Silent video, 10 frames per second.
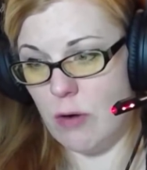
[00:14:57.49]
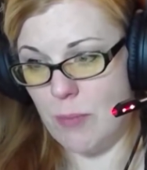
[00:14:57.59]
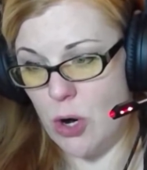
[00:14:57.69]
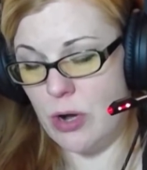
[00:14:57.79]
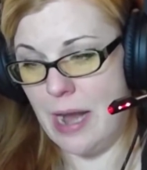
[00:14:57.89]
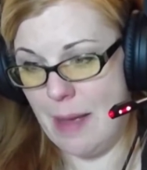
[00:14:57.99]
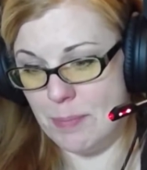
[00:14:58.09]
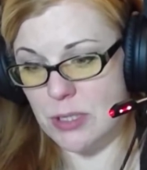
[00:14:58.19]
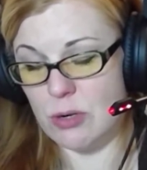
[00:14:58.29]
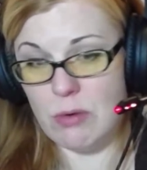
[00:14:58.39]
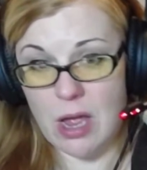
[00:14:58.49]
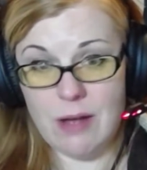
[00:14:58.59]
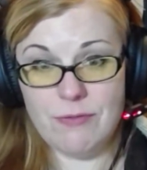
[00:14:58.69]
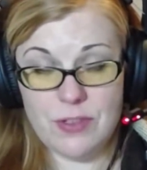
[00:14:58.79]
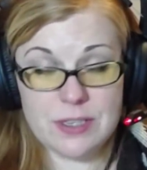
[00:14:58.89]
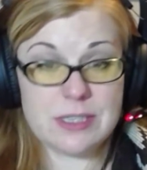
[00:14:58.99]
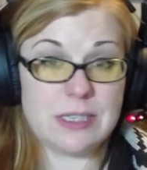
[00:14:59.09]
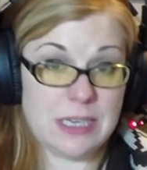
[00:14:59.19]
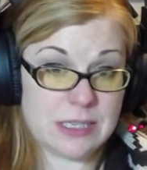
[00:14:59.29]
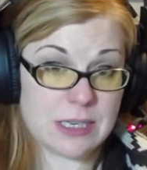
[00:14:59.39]
R. Martin episode of this
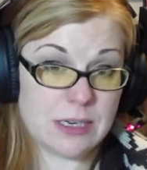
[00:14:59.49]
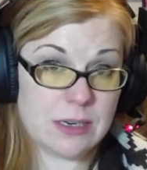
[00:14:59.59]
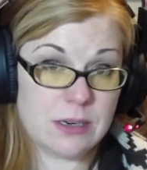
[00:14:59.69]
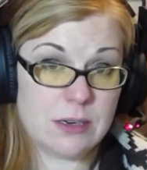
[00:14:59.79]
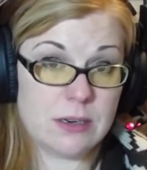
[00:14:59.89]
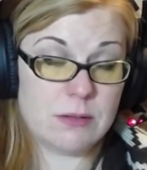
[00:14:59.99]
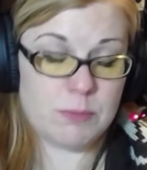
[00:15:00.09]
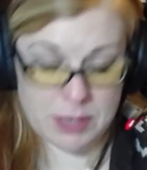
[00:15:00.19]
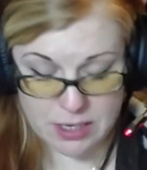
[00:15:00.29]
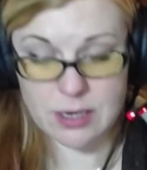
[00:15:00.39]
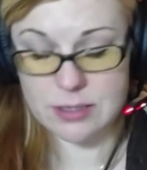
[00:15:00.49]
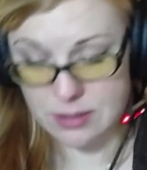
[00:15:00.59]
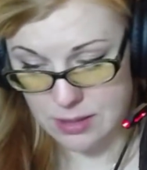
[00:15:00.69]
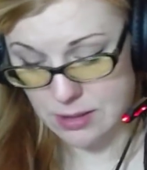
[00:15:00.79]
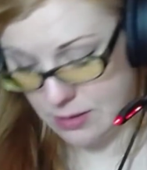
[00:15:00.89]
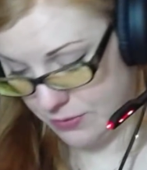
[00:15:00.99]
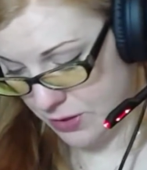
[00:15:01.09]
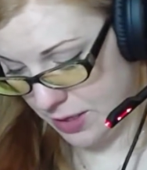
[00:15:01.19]
season because of the